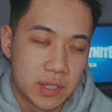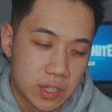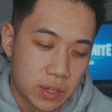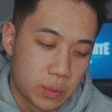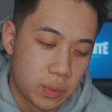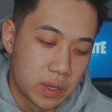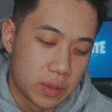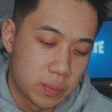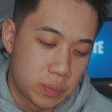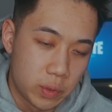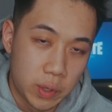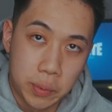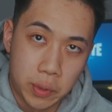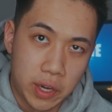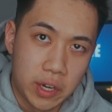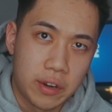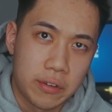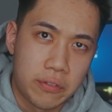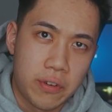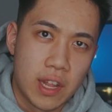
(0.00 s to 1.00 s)
So we're, we're
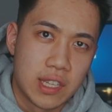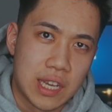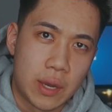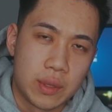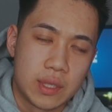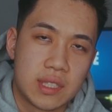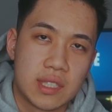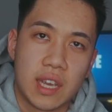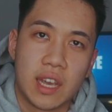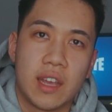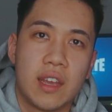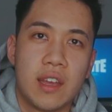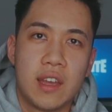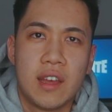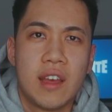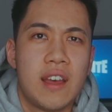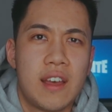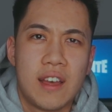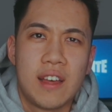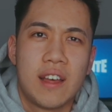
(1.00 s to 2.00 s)
pretty good friends, I would say.
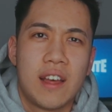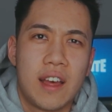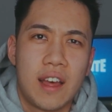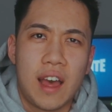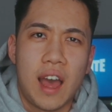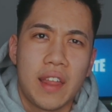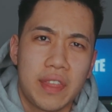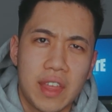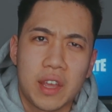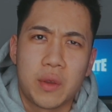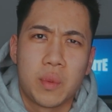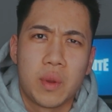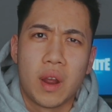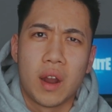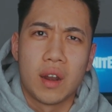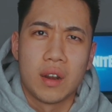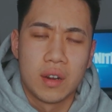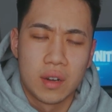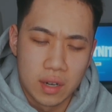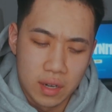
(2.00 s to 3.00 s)
I think we
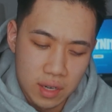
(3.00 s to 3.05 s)
are.